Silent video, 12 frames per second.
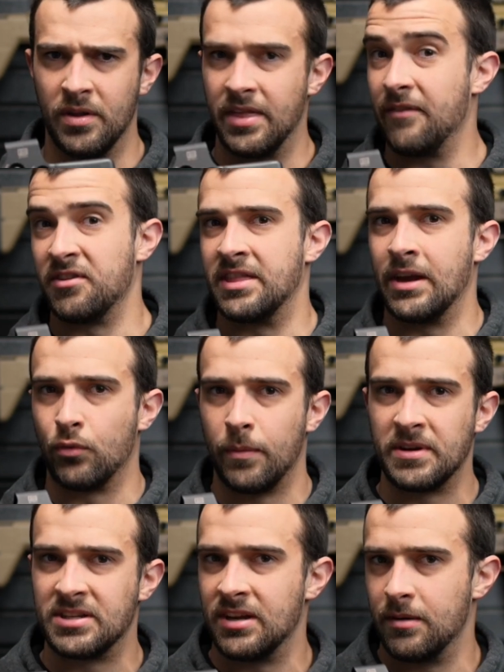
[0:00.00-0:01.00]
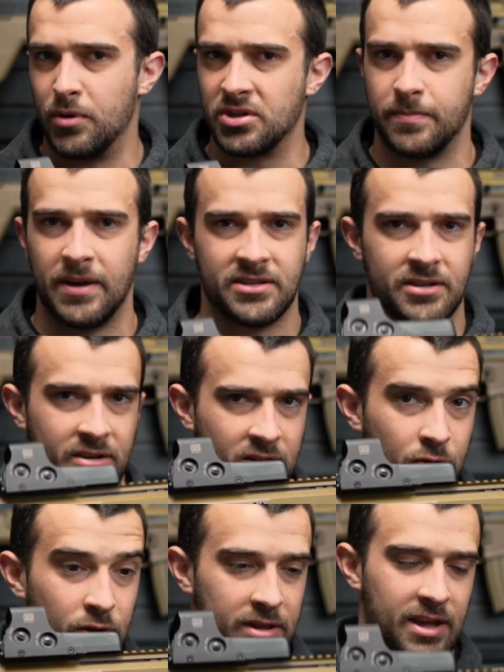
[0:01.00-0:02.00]
everything Remington and Bushmaster,
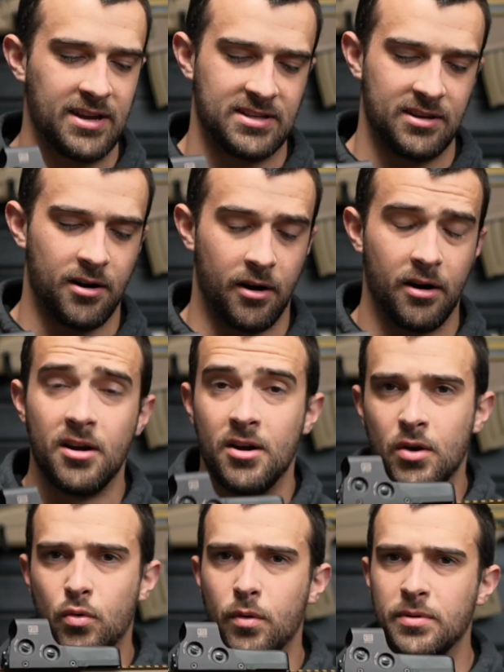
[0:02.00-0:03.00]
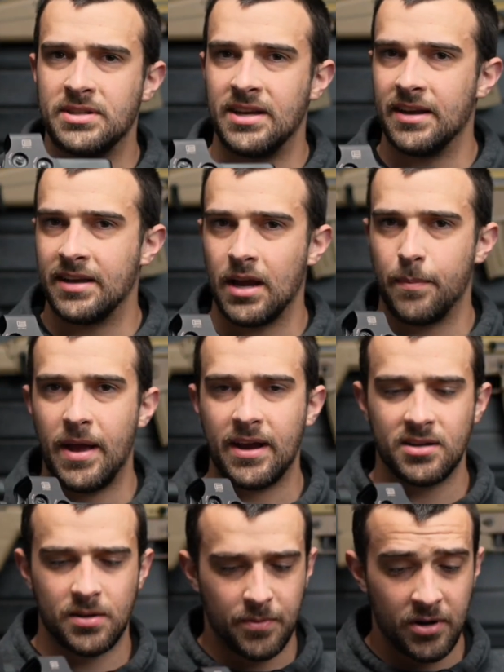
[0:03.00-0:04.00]
including the ACR. Will we see it kick back
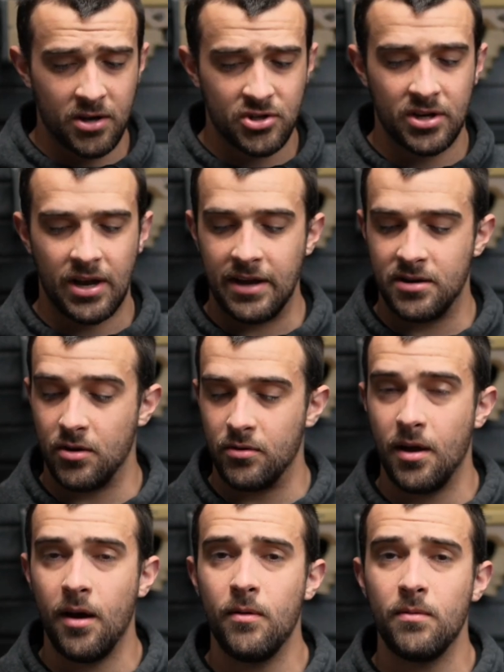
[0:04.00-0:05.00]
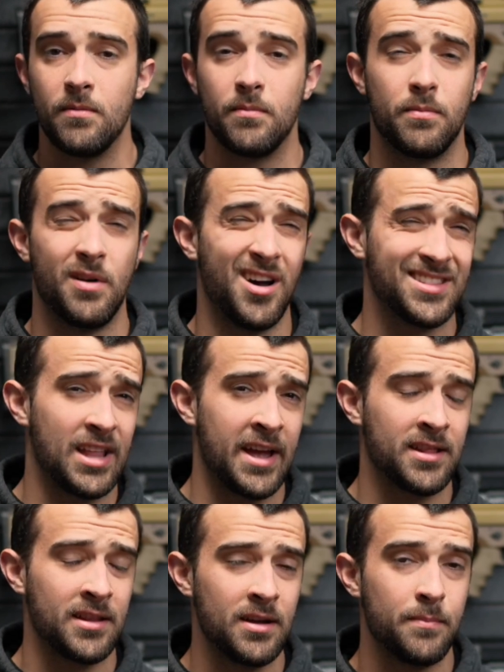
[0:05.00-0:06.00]
into production? I don't know.
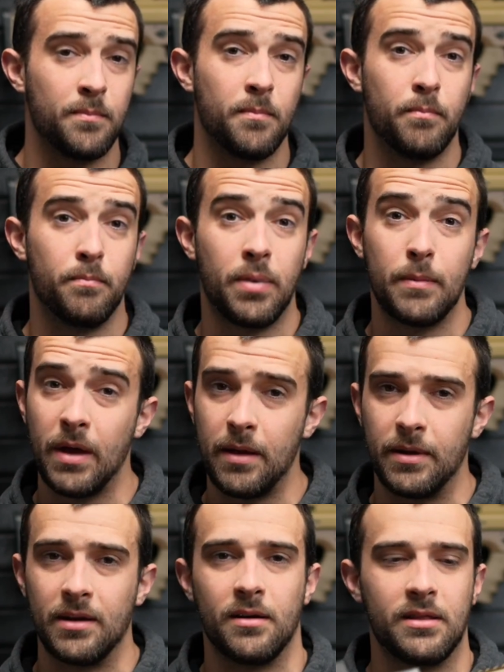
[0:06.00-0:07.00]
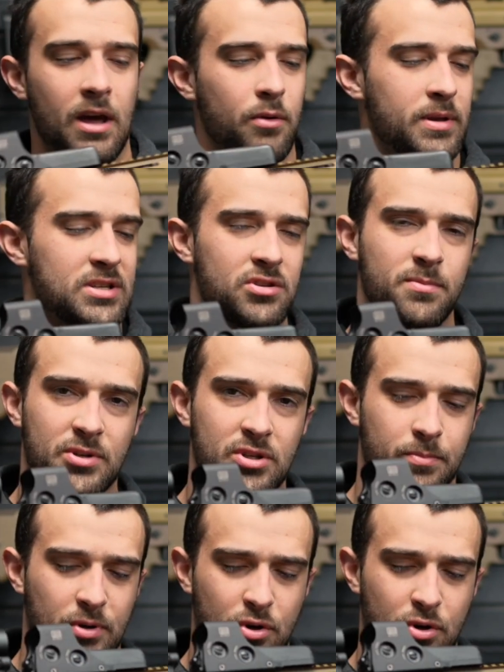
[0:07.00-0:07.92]
Unlikely, but maybe, and that would be super, super